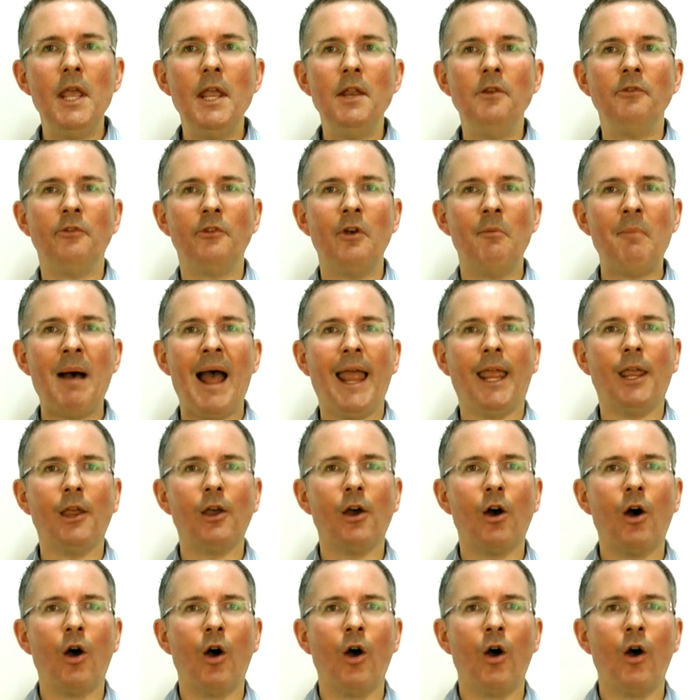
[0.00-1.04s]
Interbank
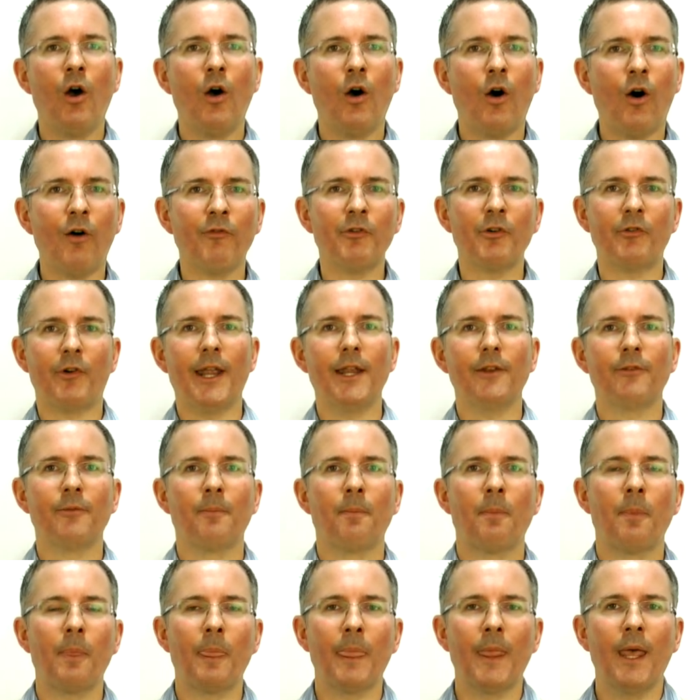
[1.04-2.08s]
Offer Rate.
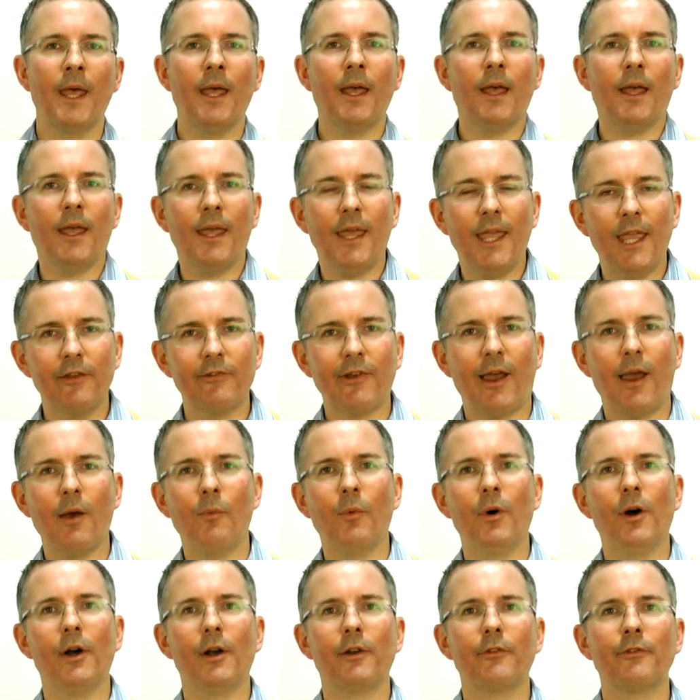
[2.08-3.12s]
Here's how it
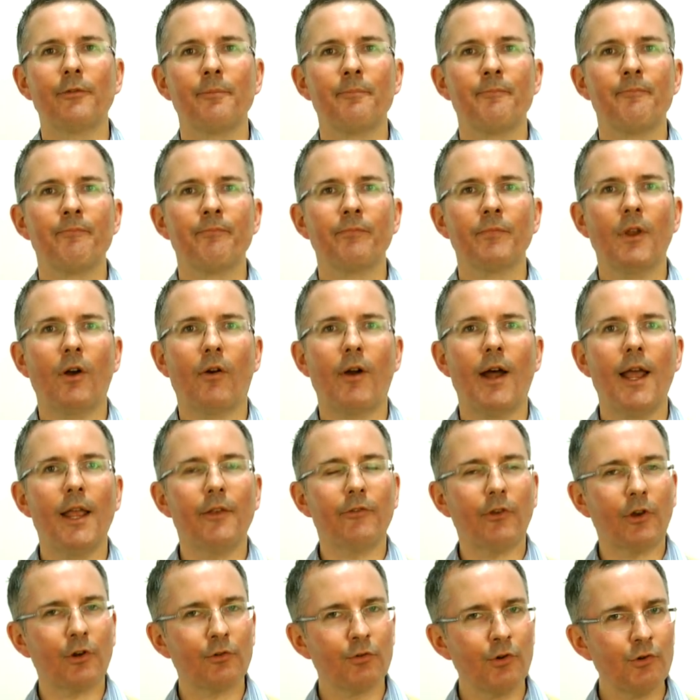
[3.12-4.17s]
works. All right,
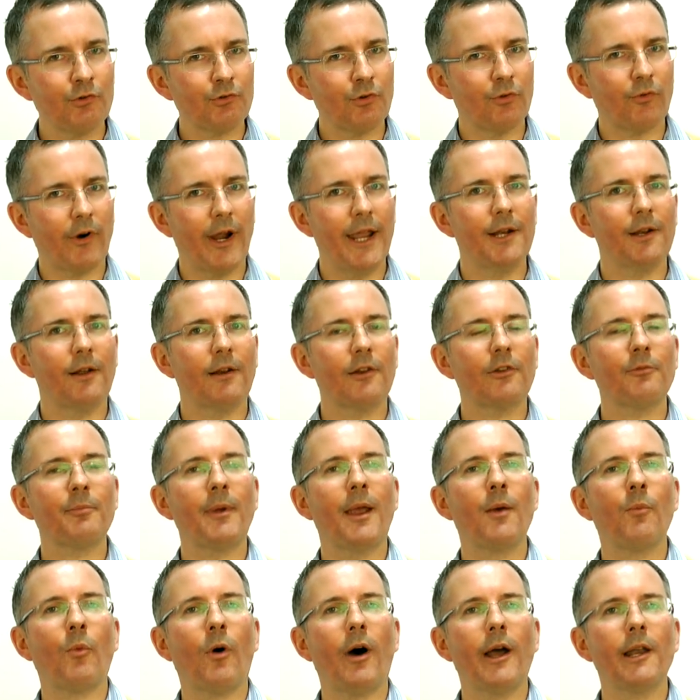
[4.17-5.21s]
it's a crucial rate, and I'll
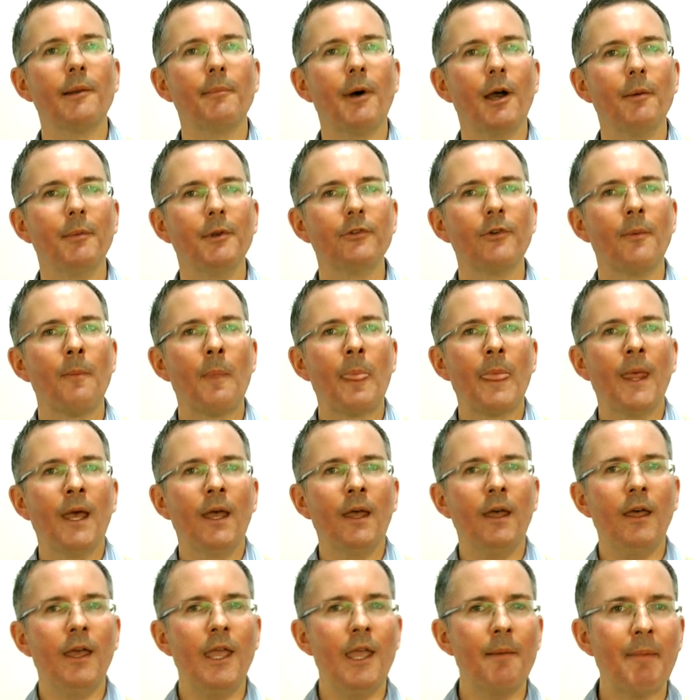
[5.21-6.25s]
explain why in a moment.
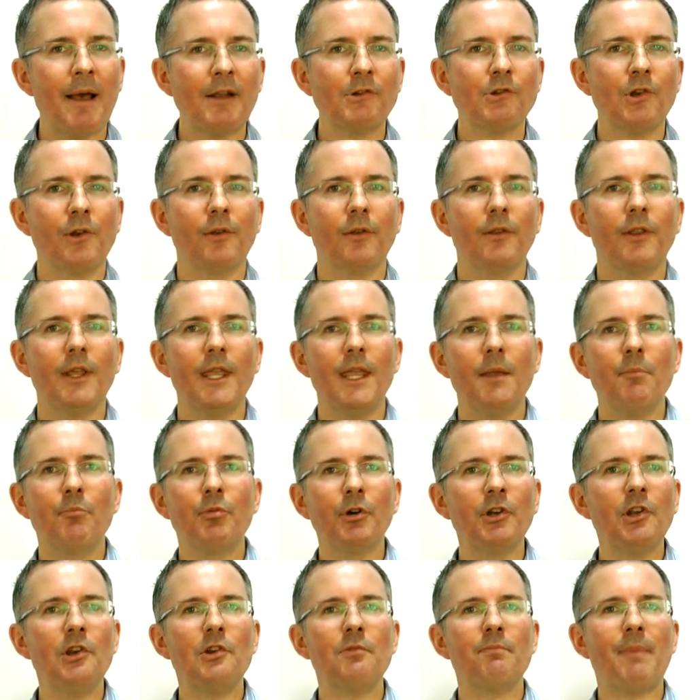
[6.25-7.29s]
Imagine the
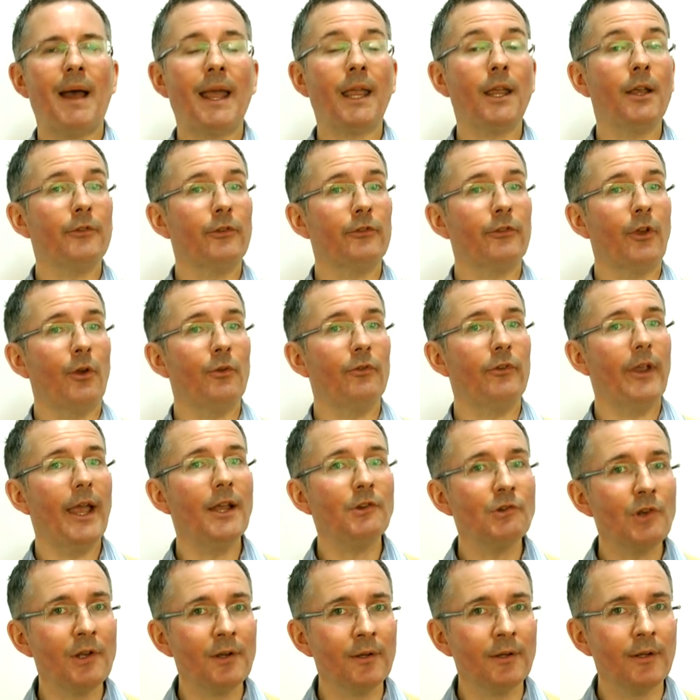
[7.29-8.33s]
British Bankers
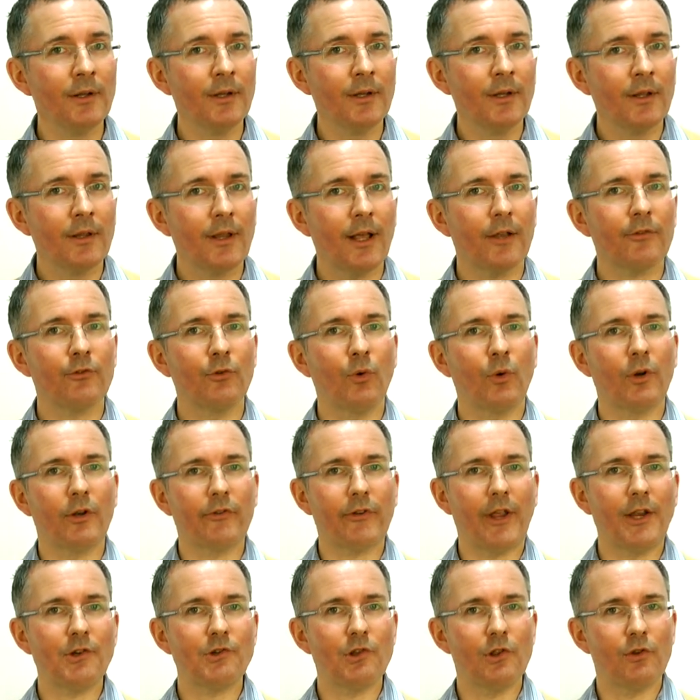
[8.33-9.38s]
Association, that's an
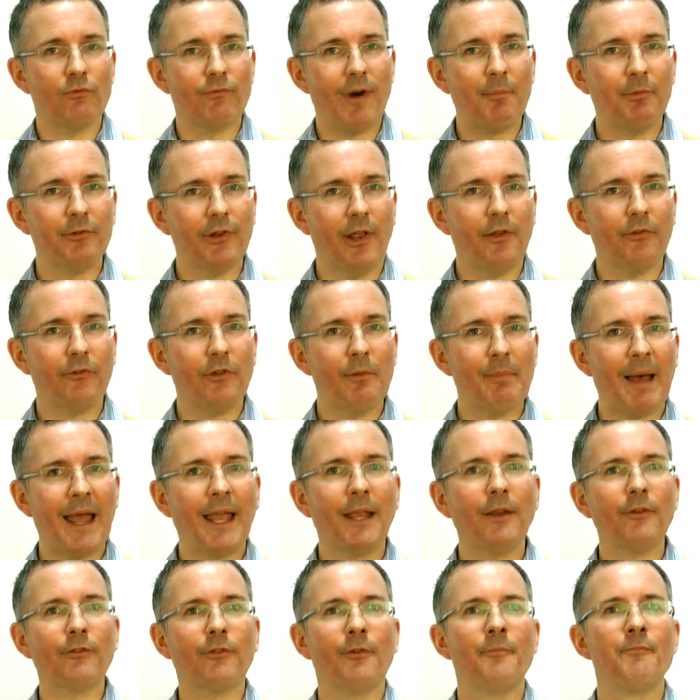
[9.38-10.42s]
organisation that represents the
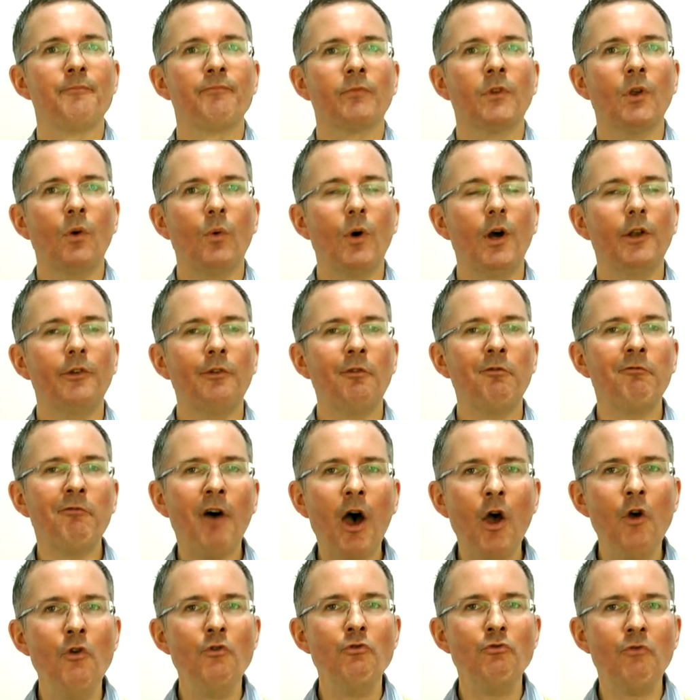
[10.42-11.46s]
banks, were to
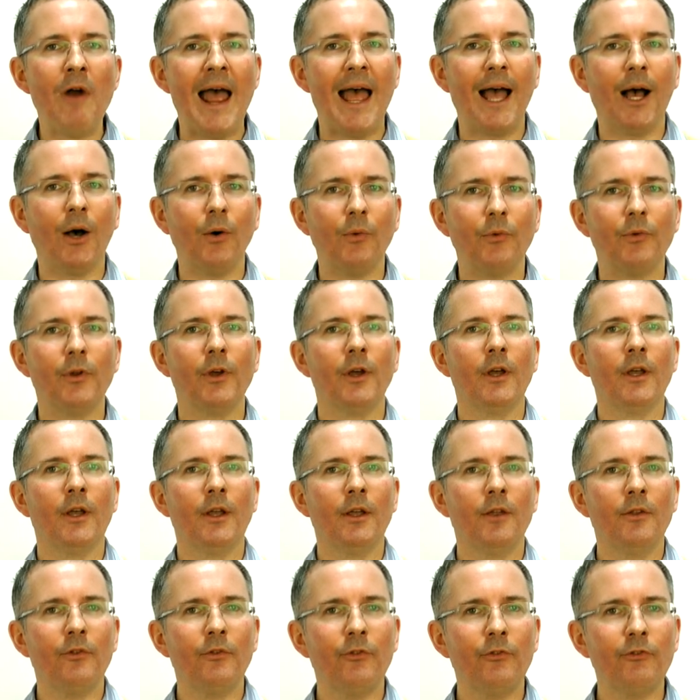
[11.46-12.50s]
phone round
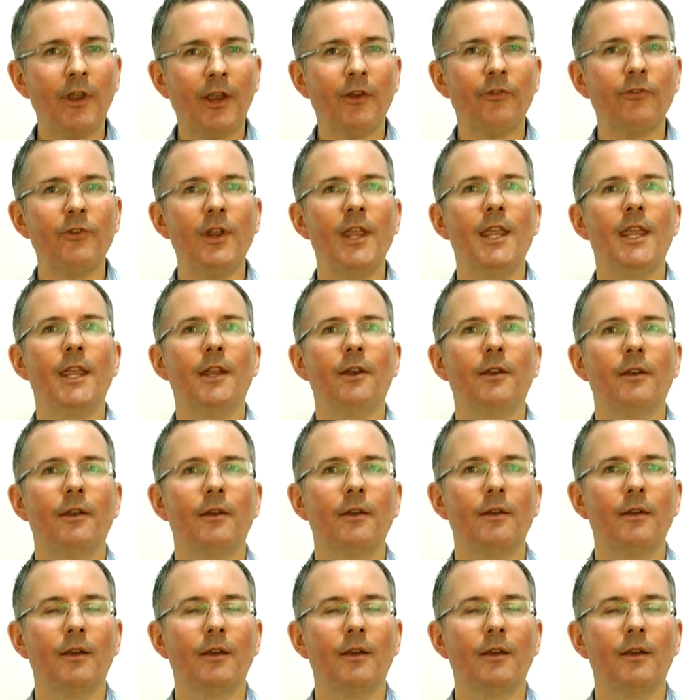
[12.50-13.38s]
16